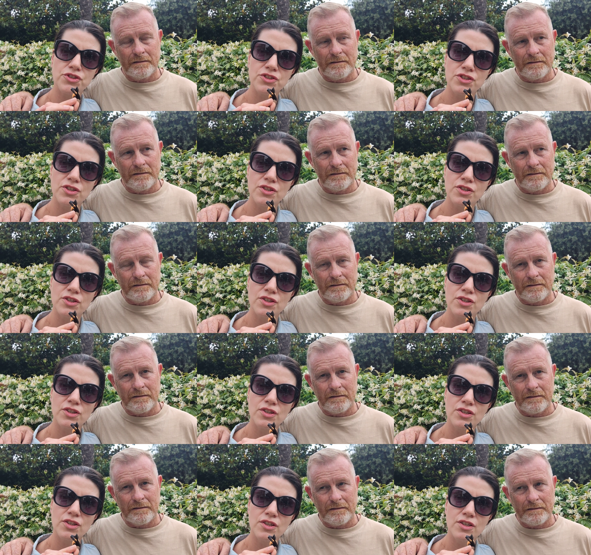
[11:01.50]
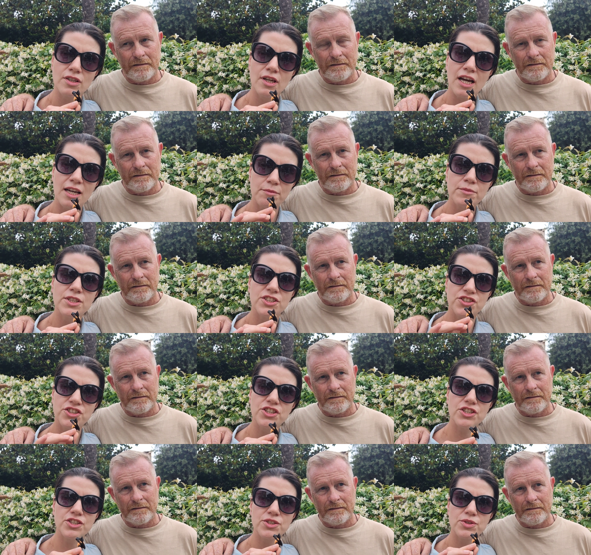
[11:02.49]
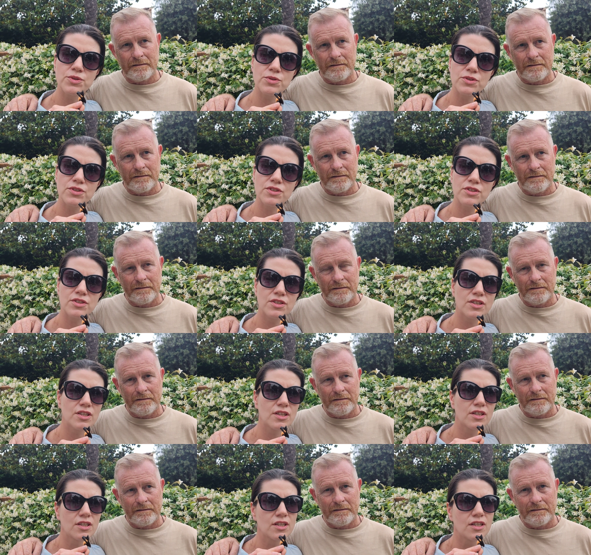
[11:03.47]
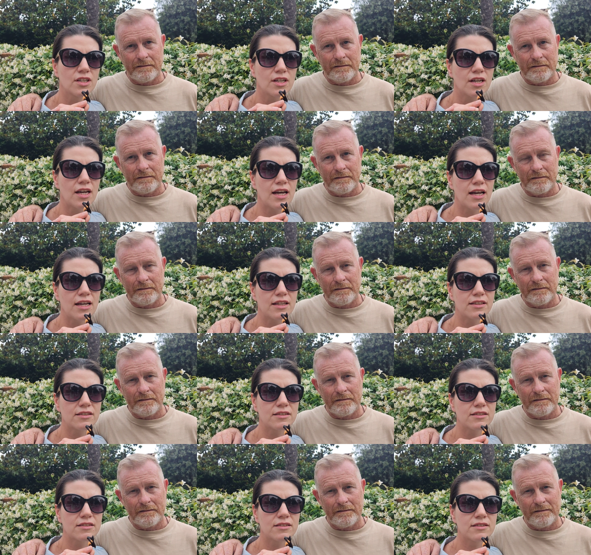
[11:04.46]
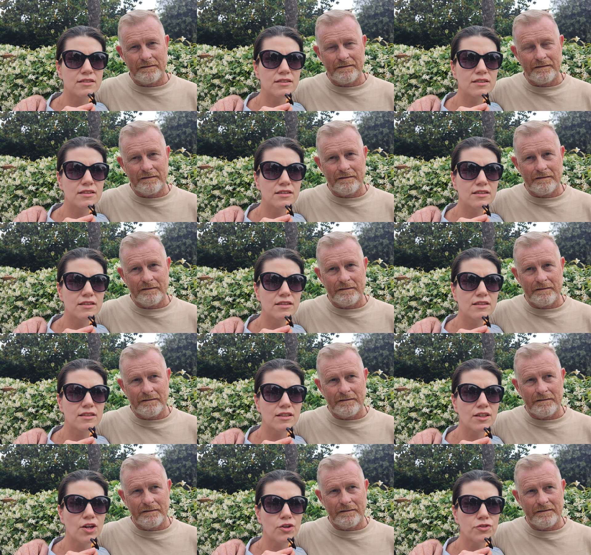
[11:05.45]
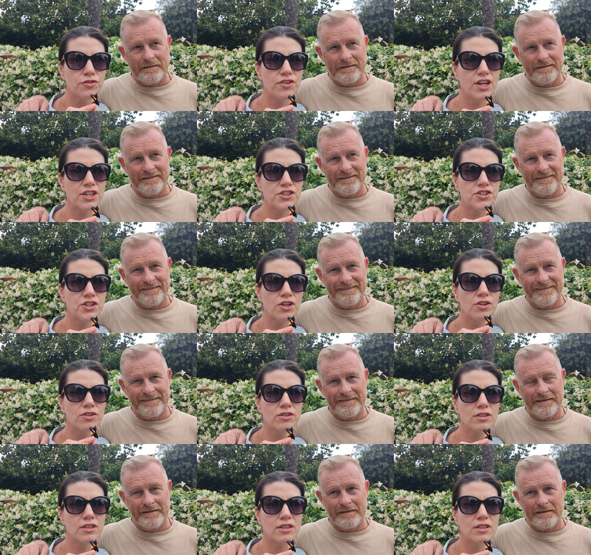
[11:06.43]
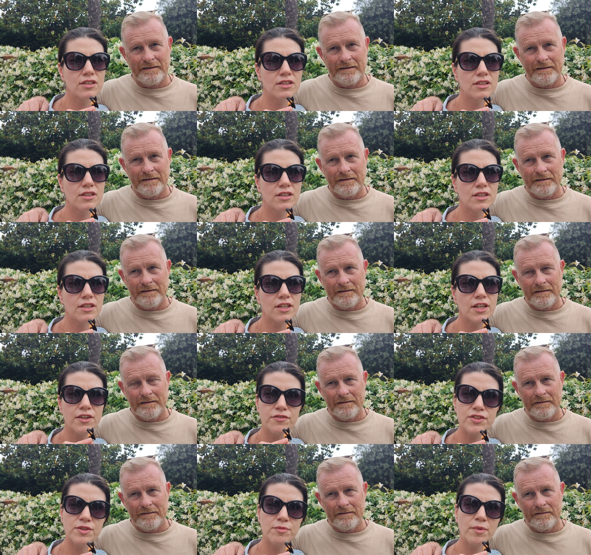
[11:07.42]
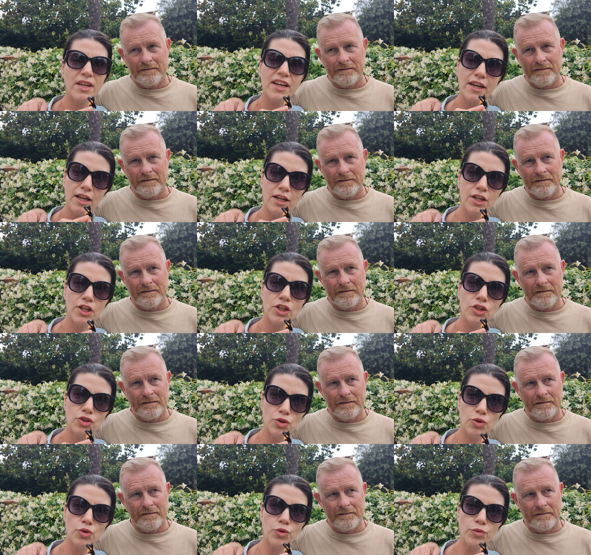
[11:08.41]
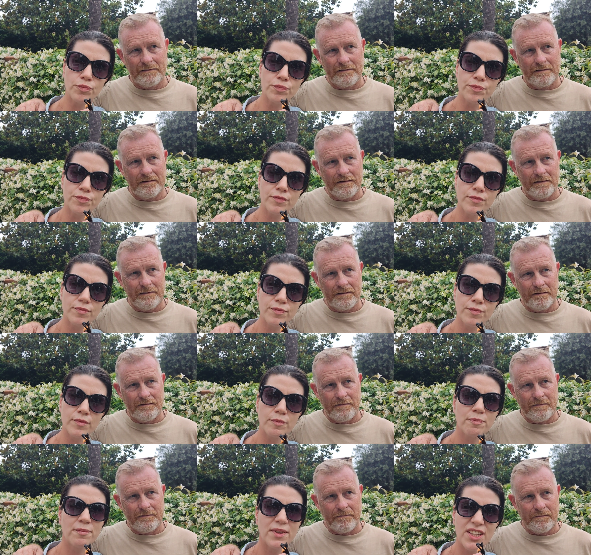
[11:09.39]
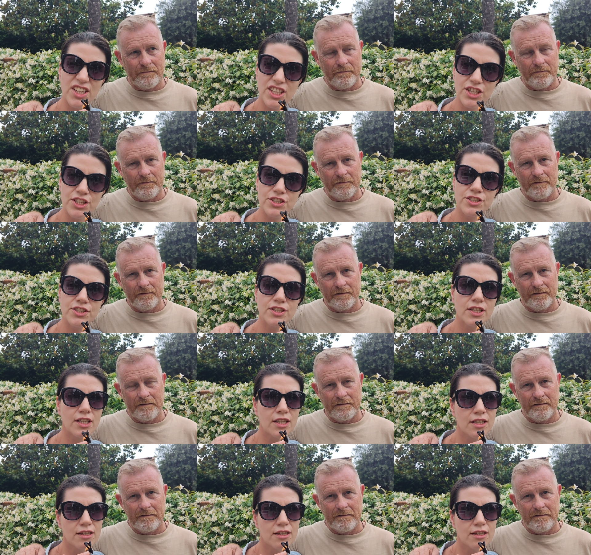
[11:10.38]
Speaker 1: Mm-hmm. I meet Jesus, and uh, confession uh, gives me healing too, mm-hmm. peace